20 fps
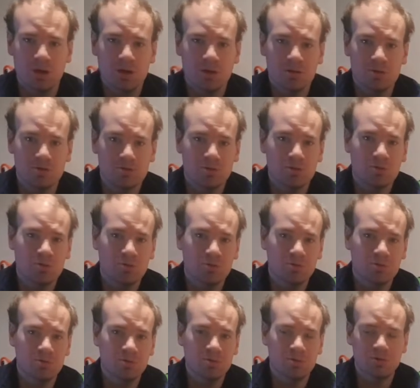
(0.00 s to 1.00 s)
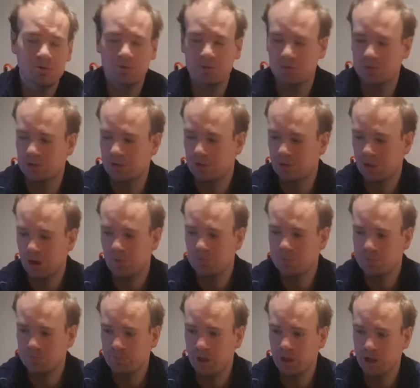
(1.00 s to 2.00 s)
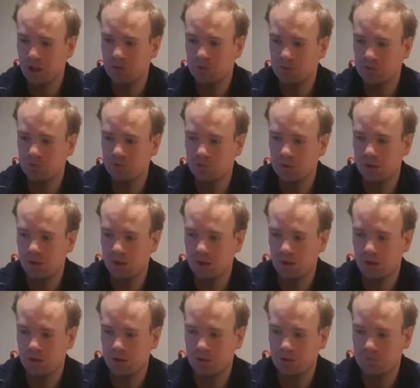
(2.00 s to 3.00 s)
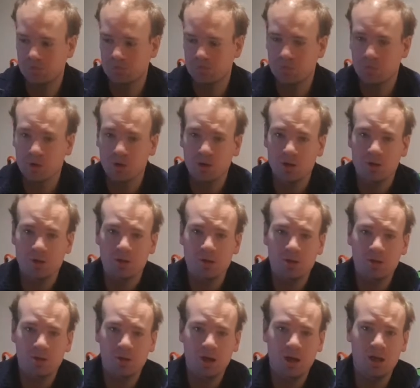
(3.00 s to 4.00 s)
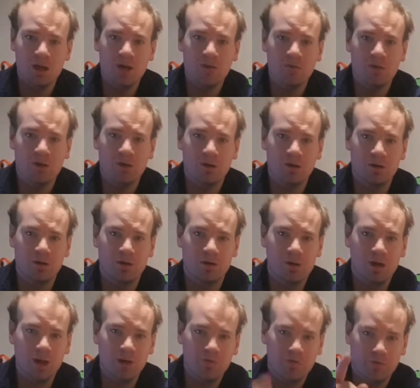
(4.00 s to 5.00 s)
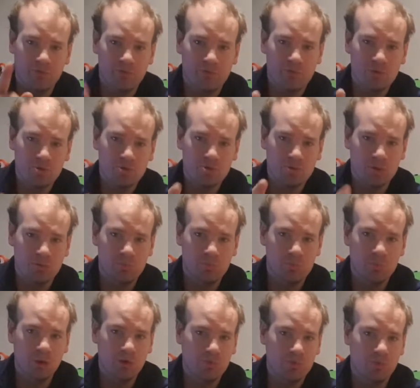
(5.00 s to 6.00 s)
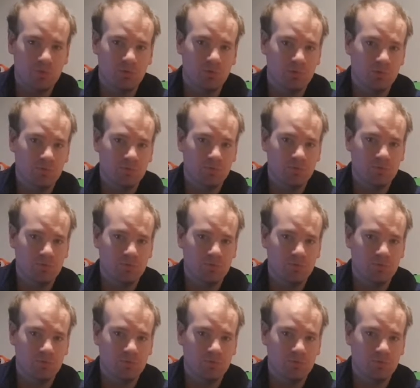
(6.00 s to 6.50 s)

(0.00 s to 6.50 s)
And so it comes back to the I have of course the mobile phone.